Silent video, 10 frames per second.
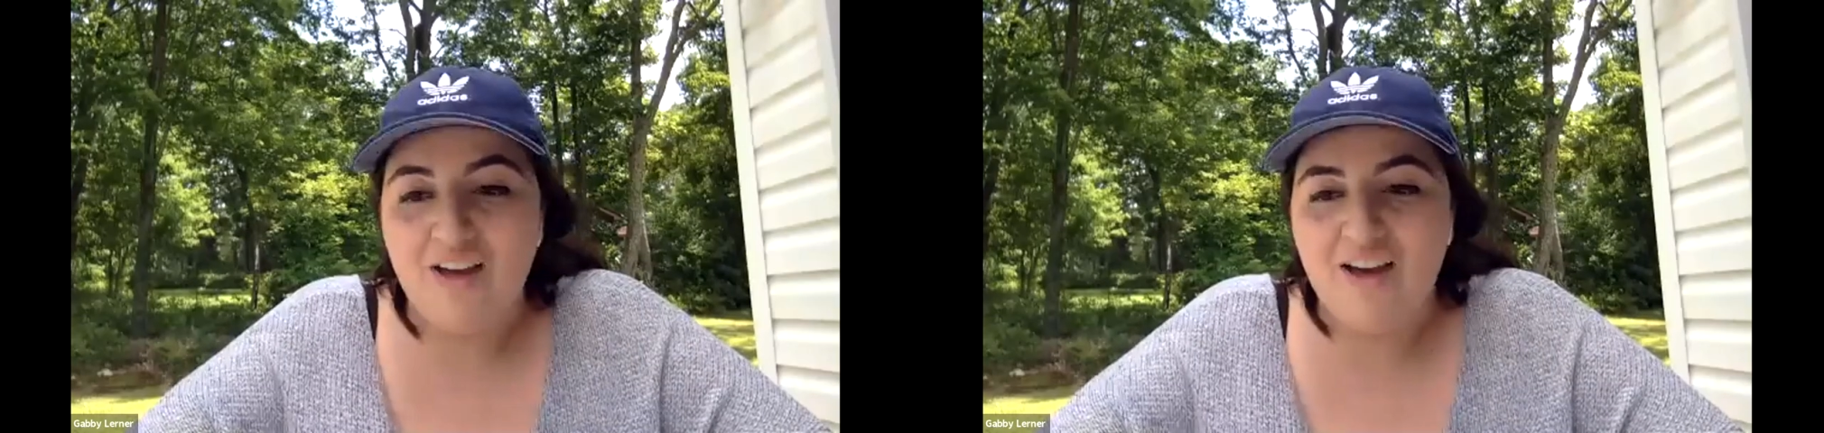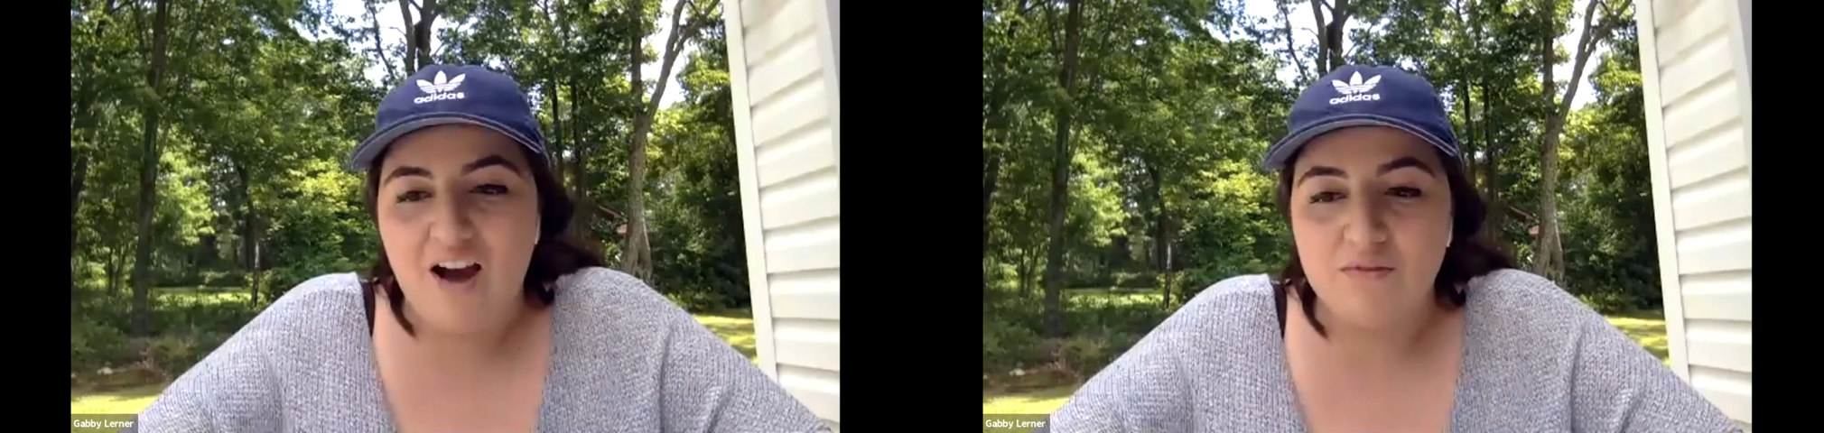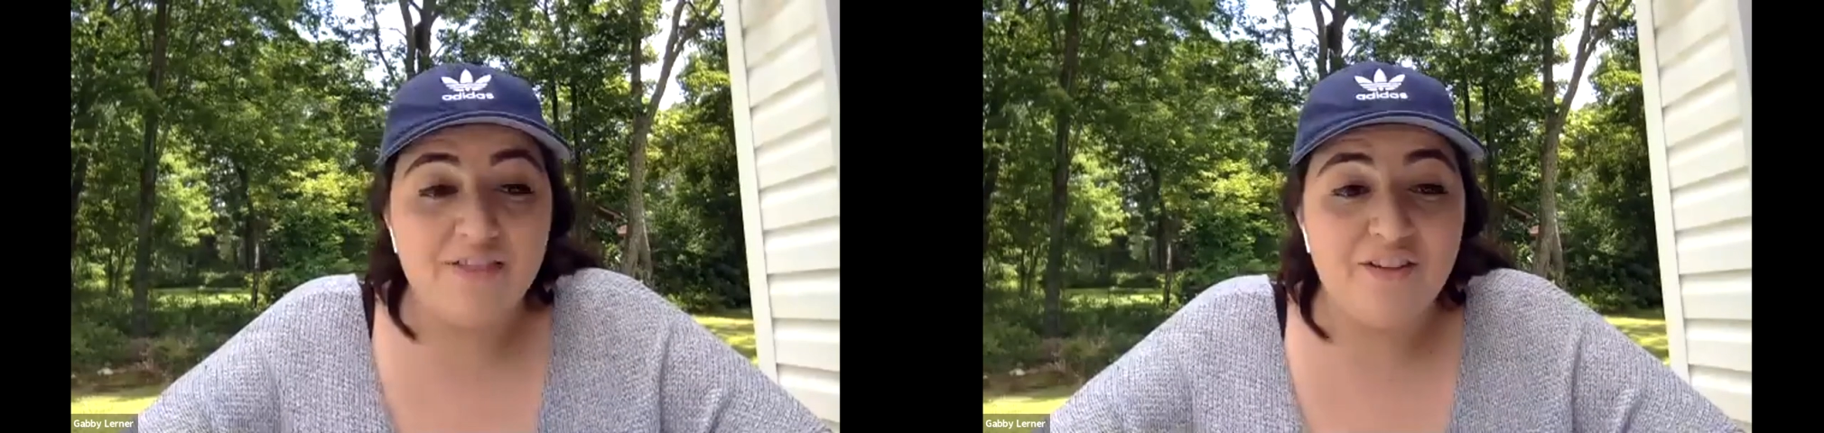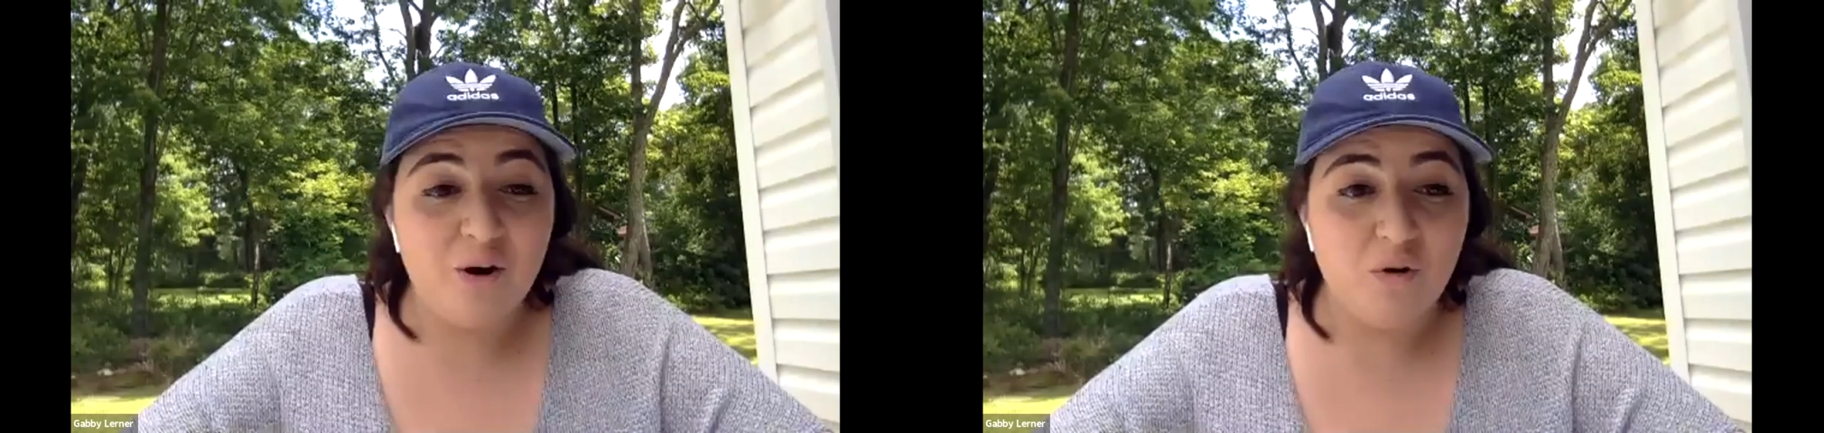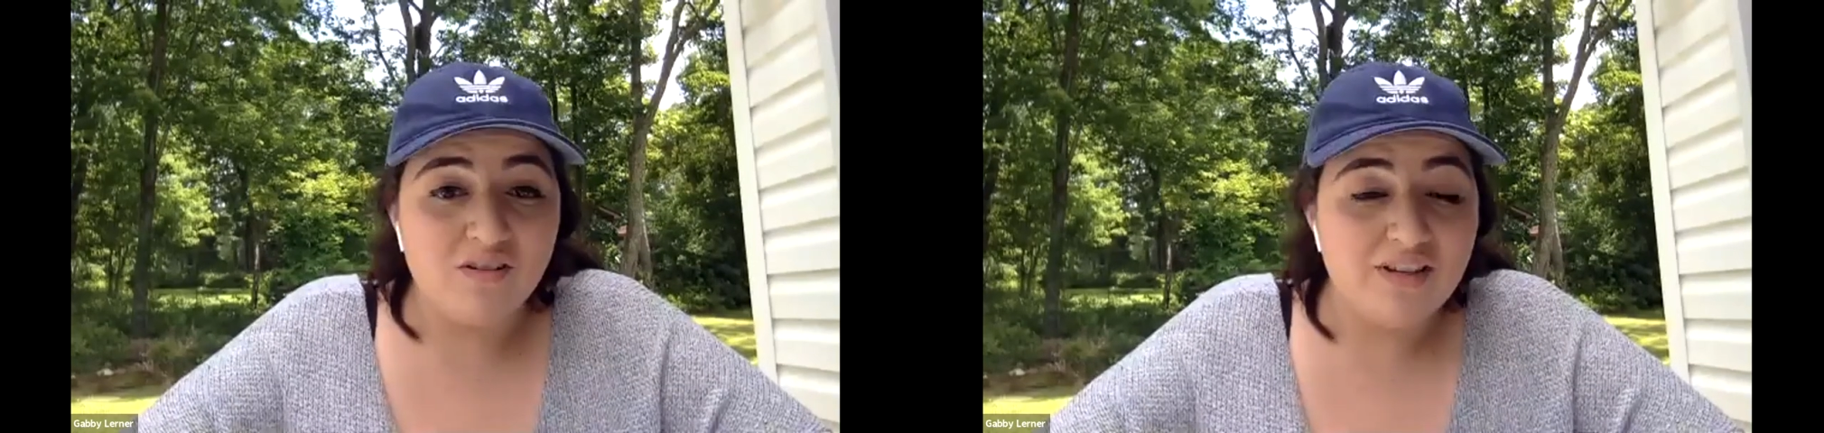
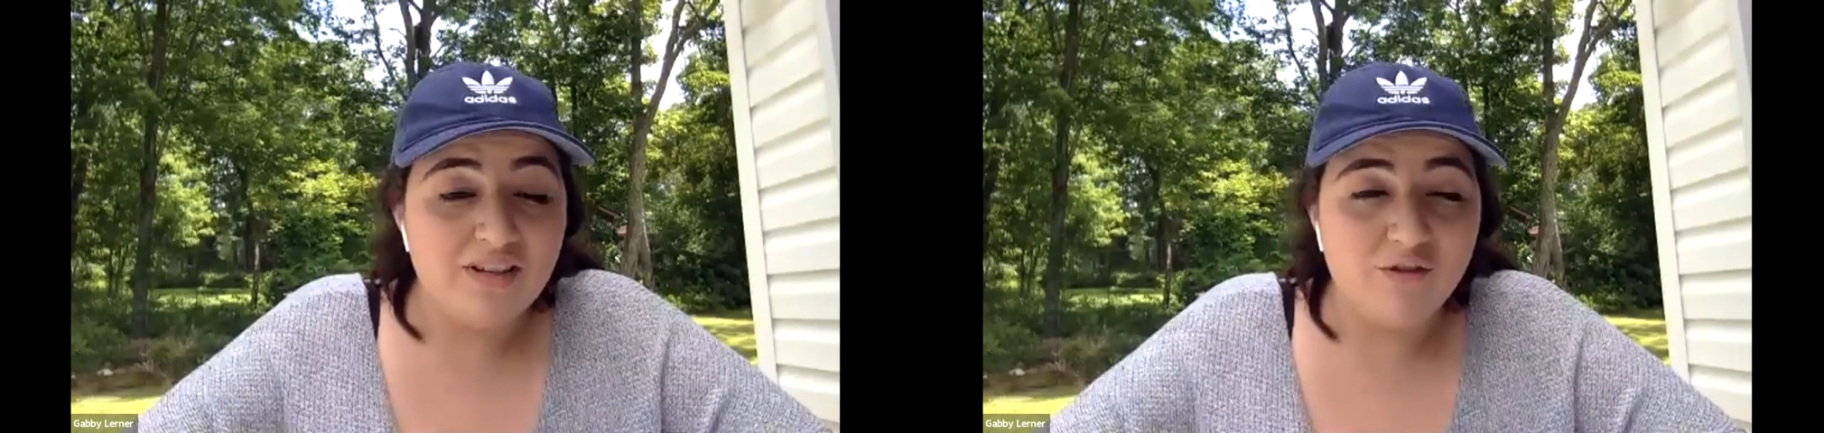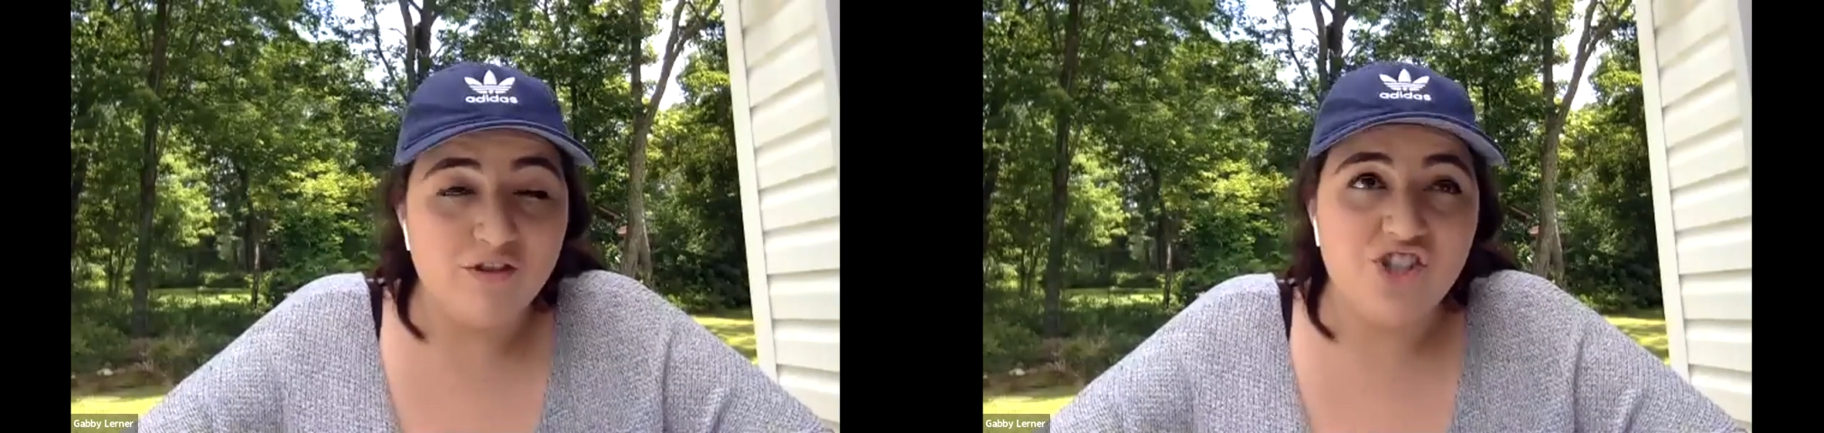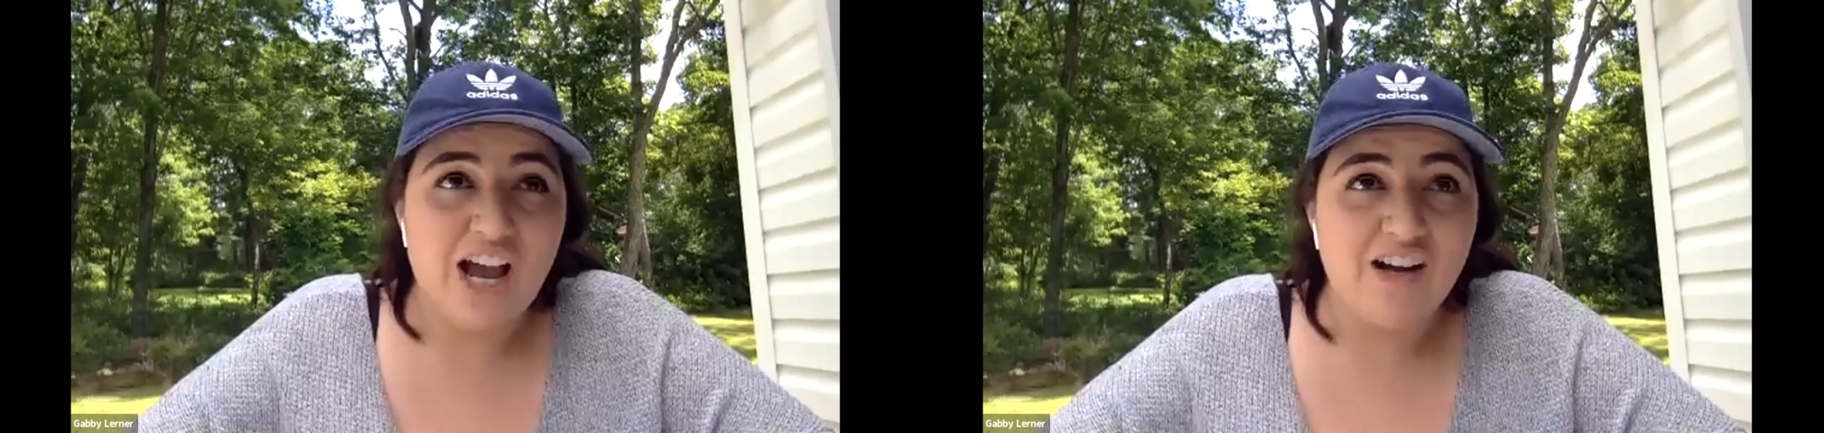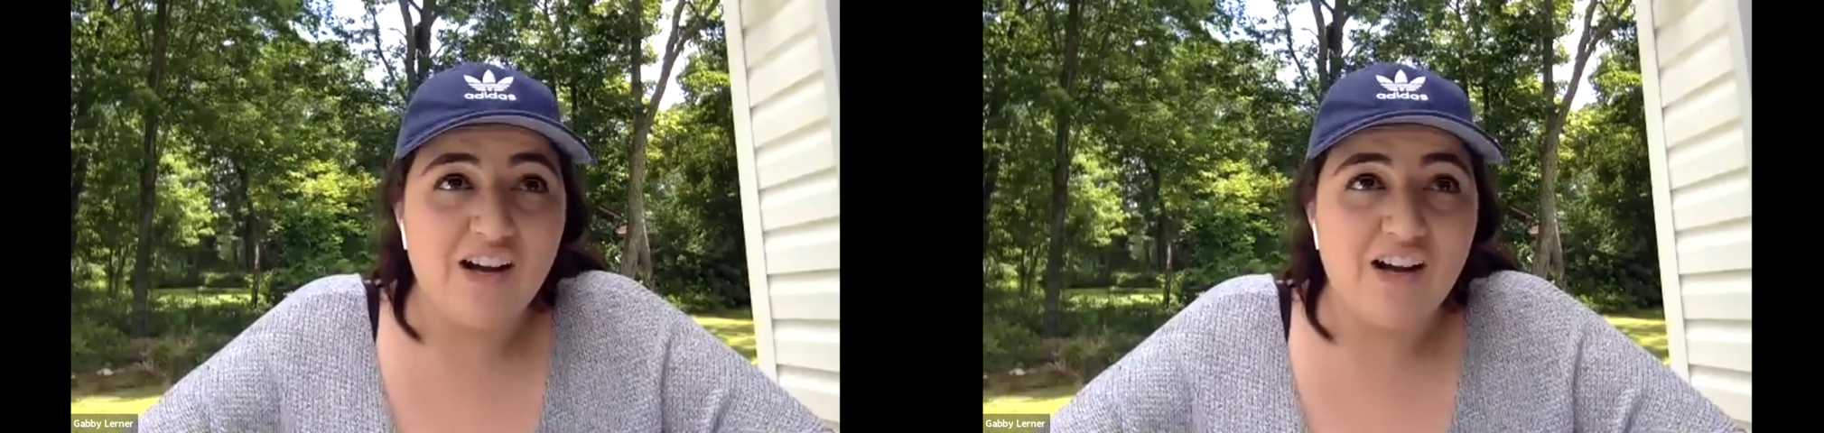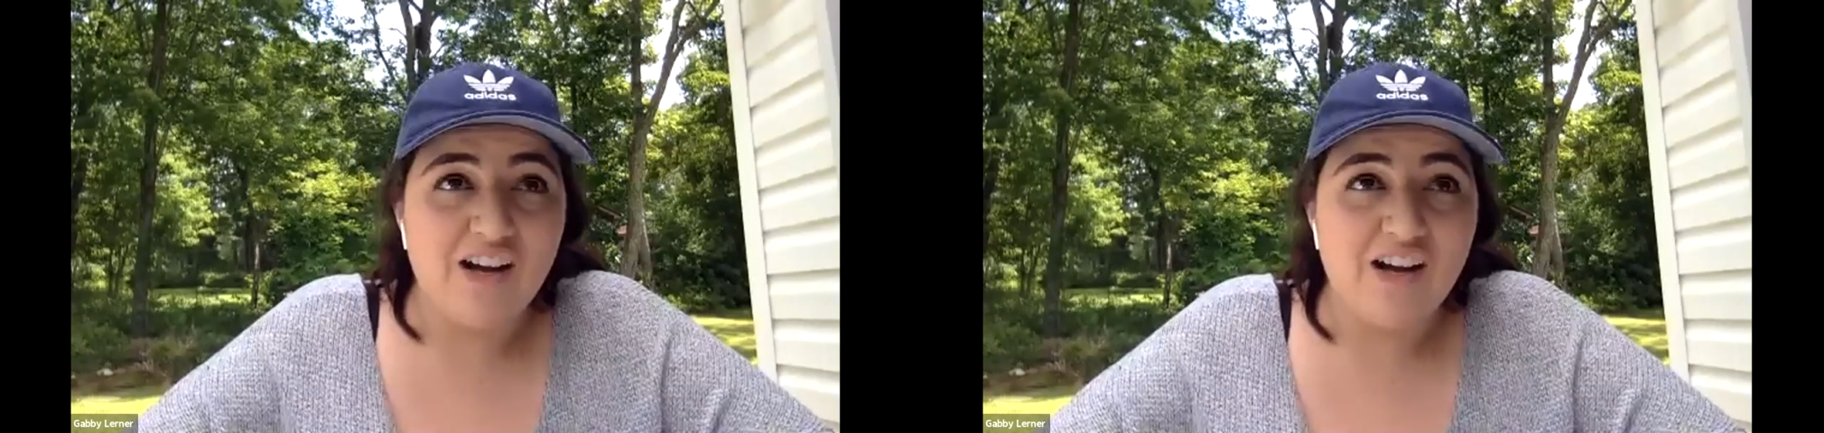There were several